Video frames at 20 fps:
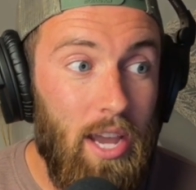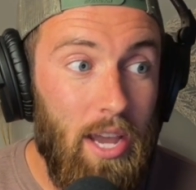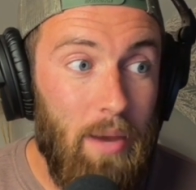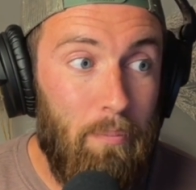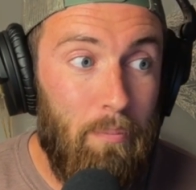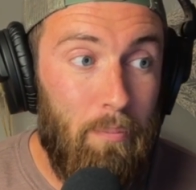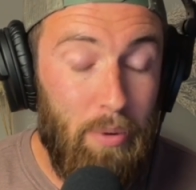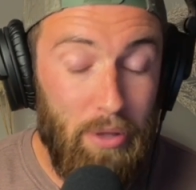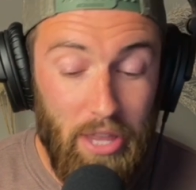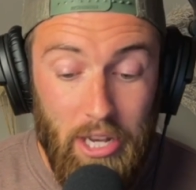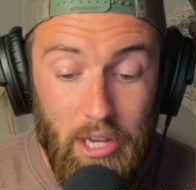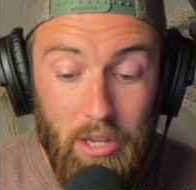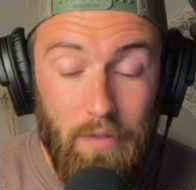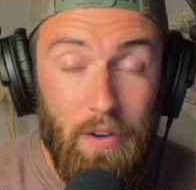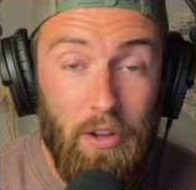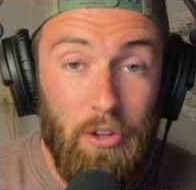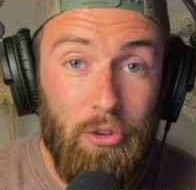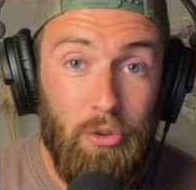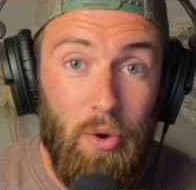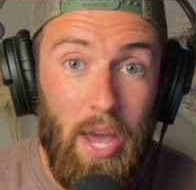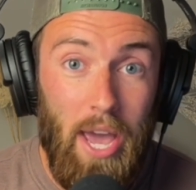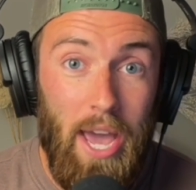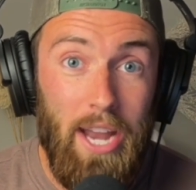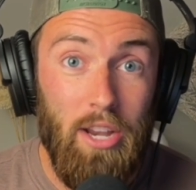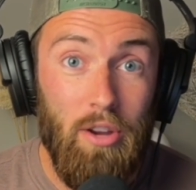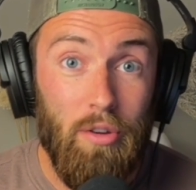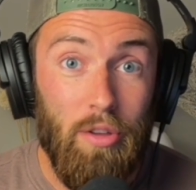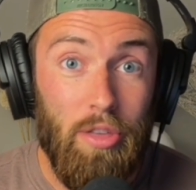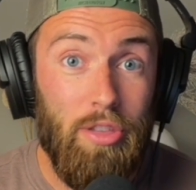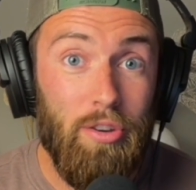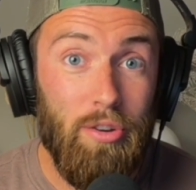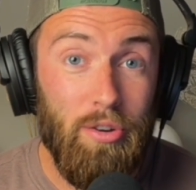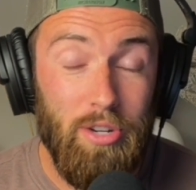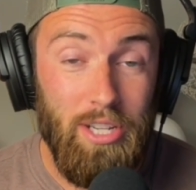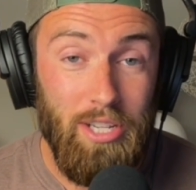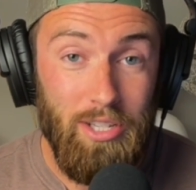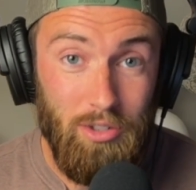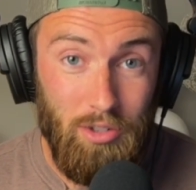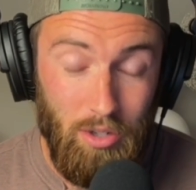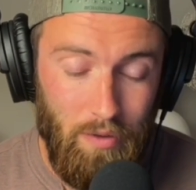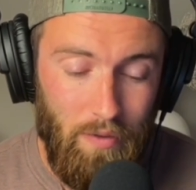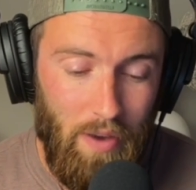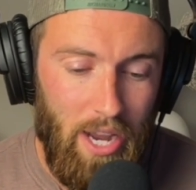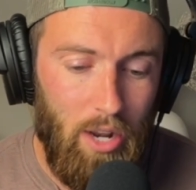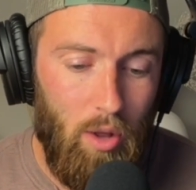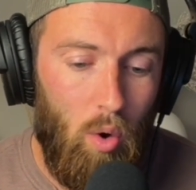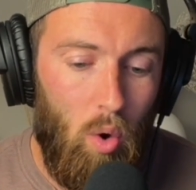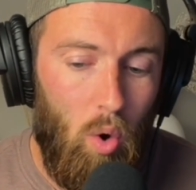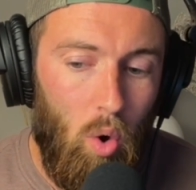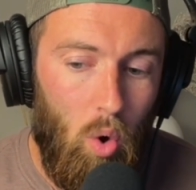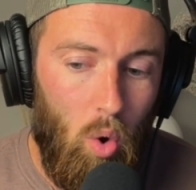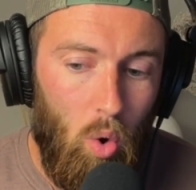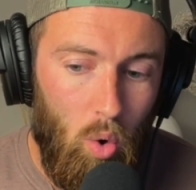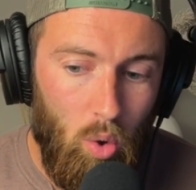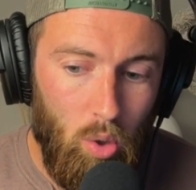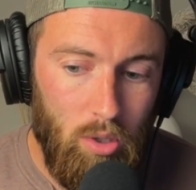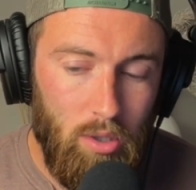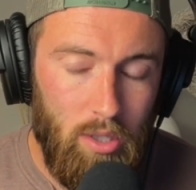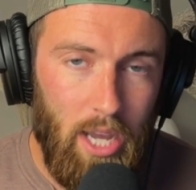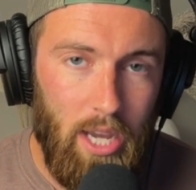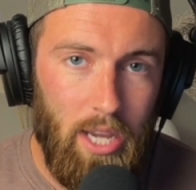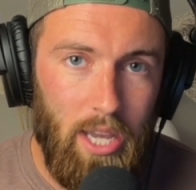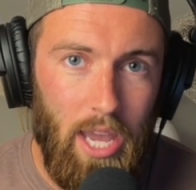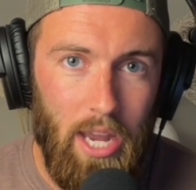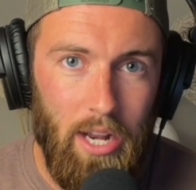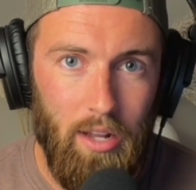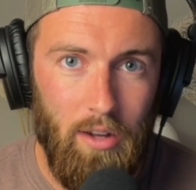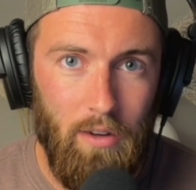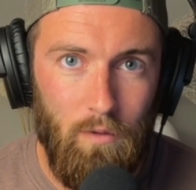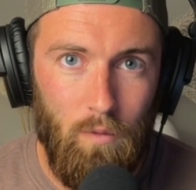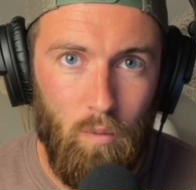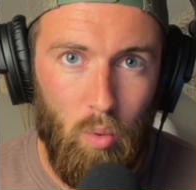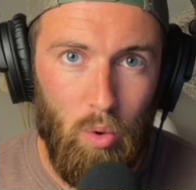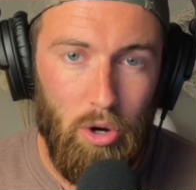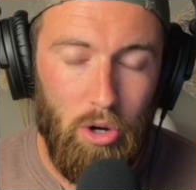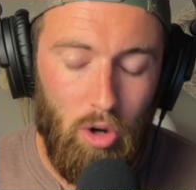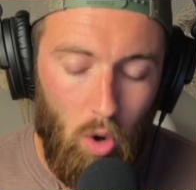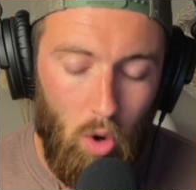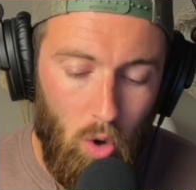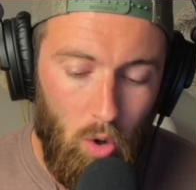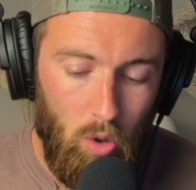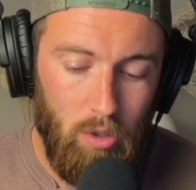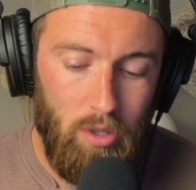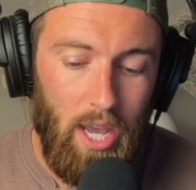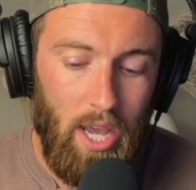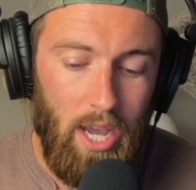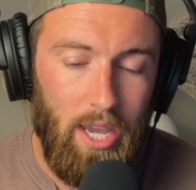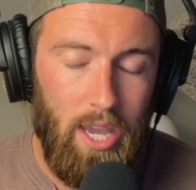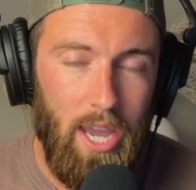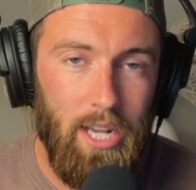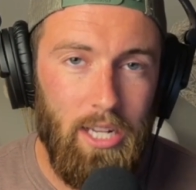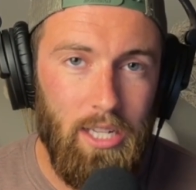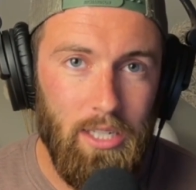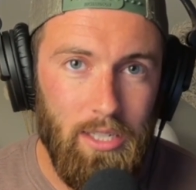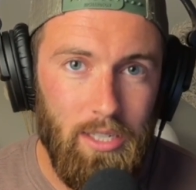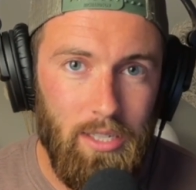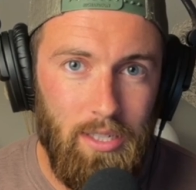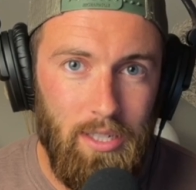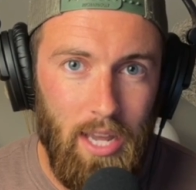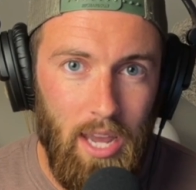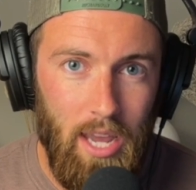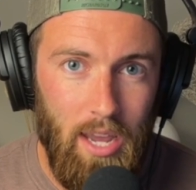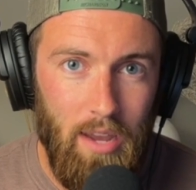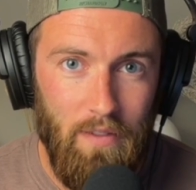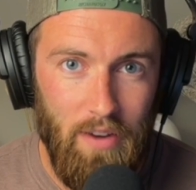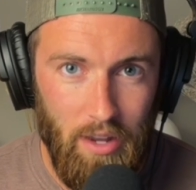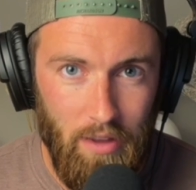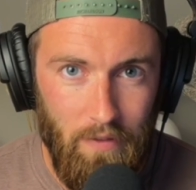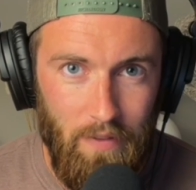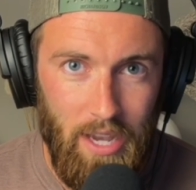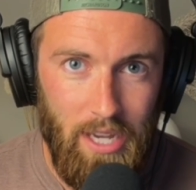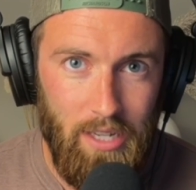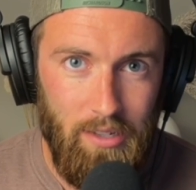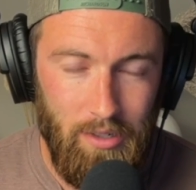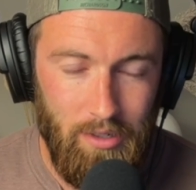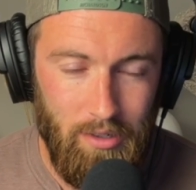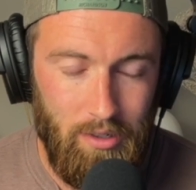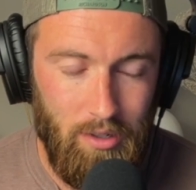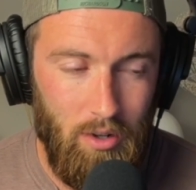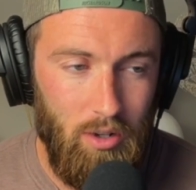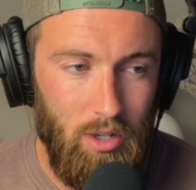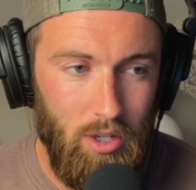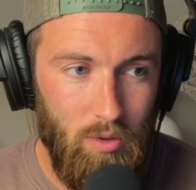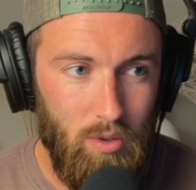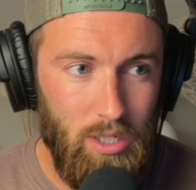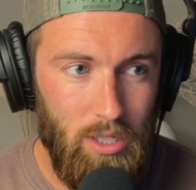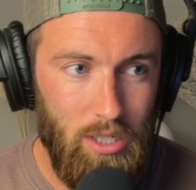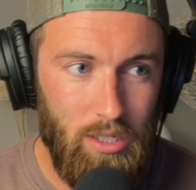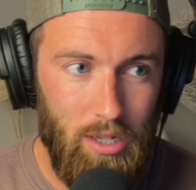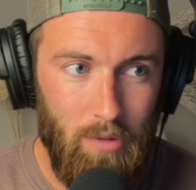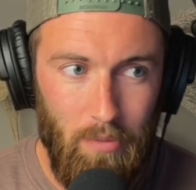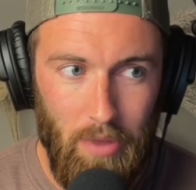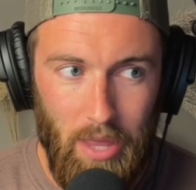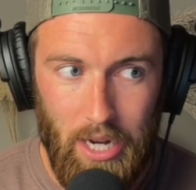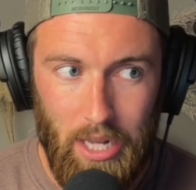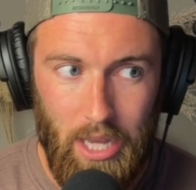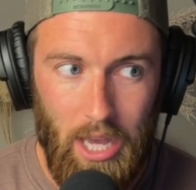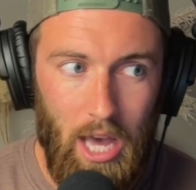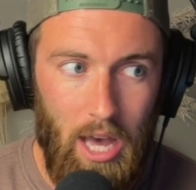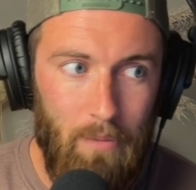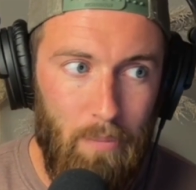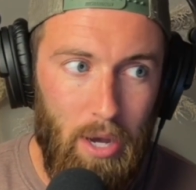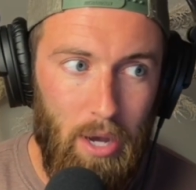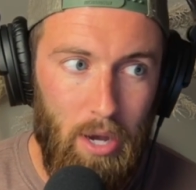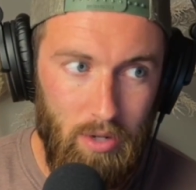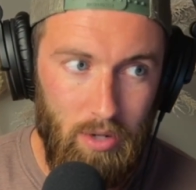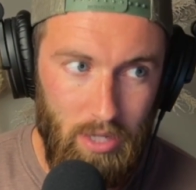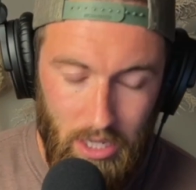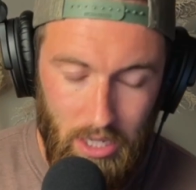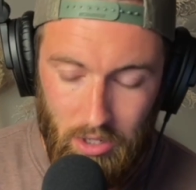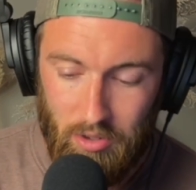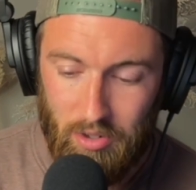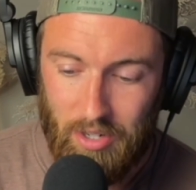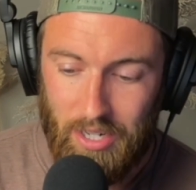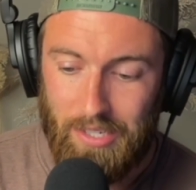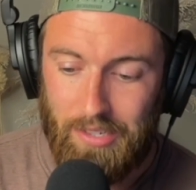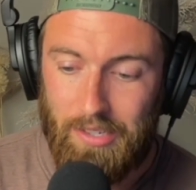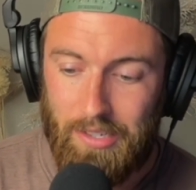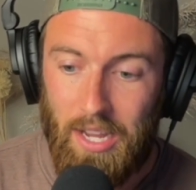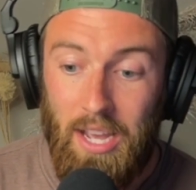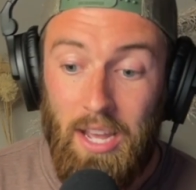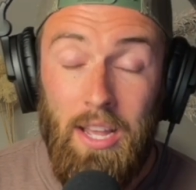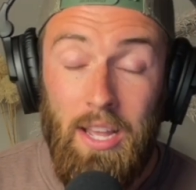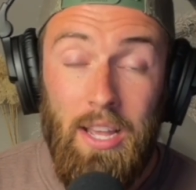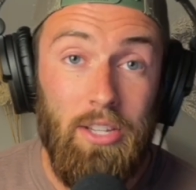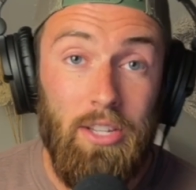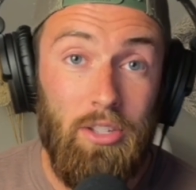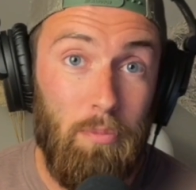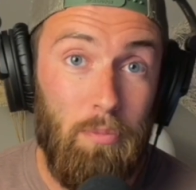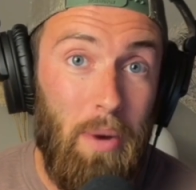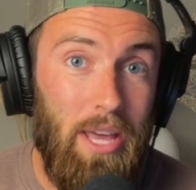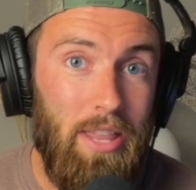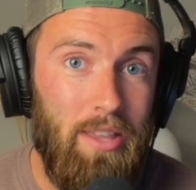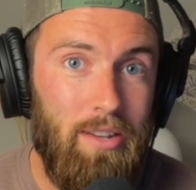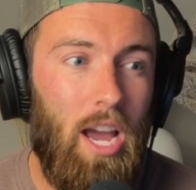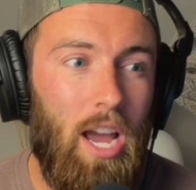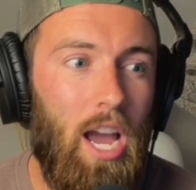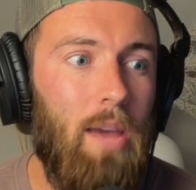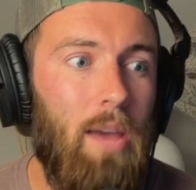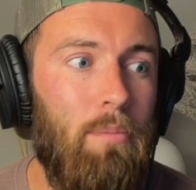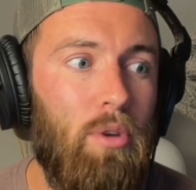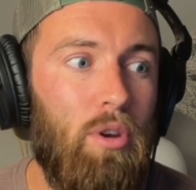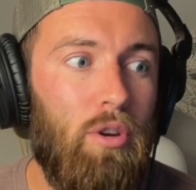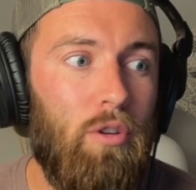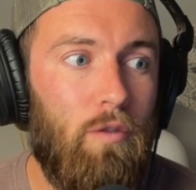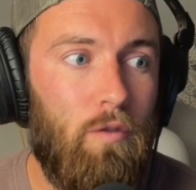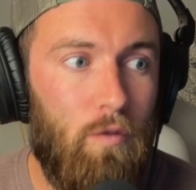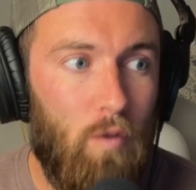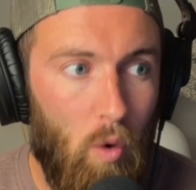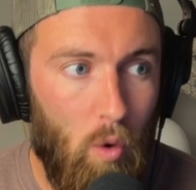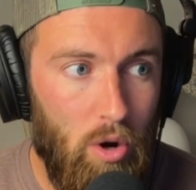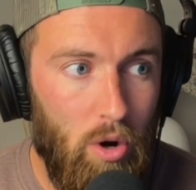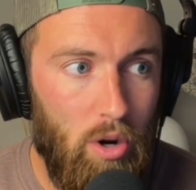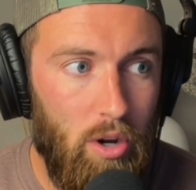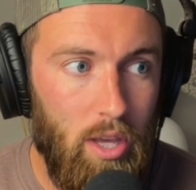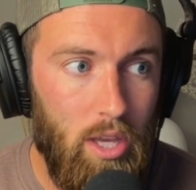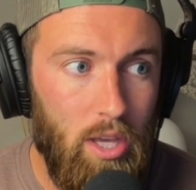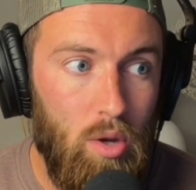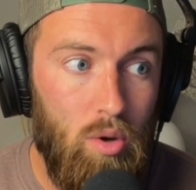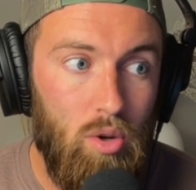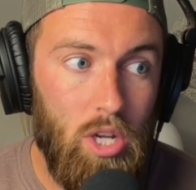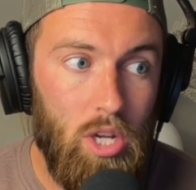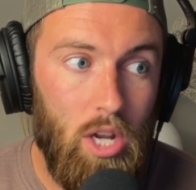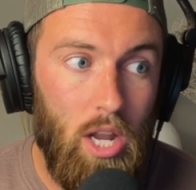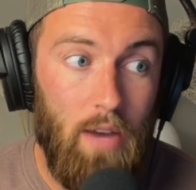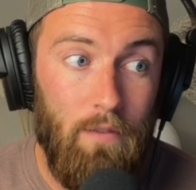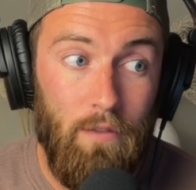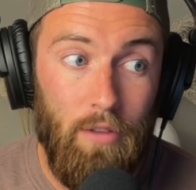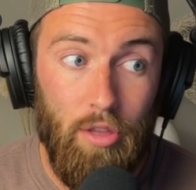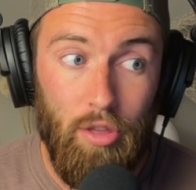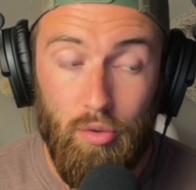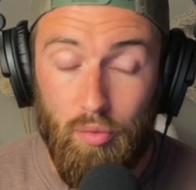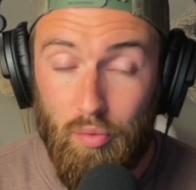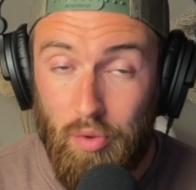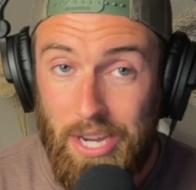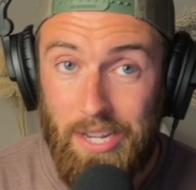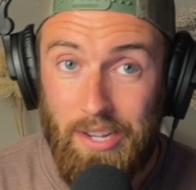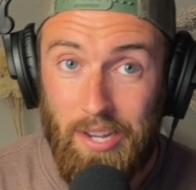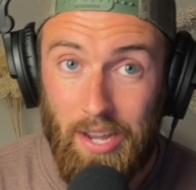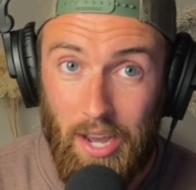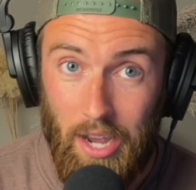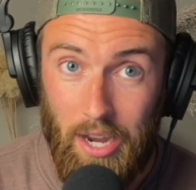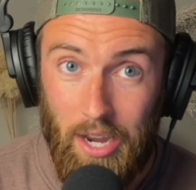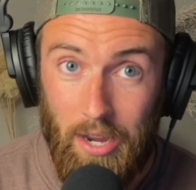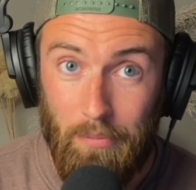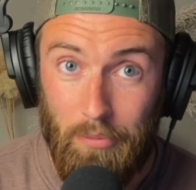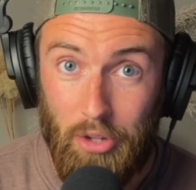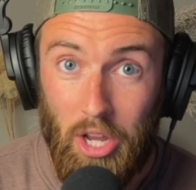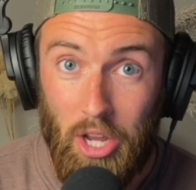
But then you've also had your thirties. So you've had a whole decade of work, a whole decade to save and invest and start using some of that compound interest. And so by the time you're forty, you should have three times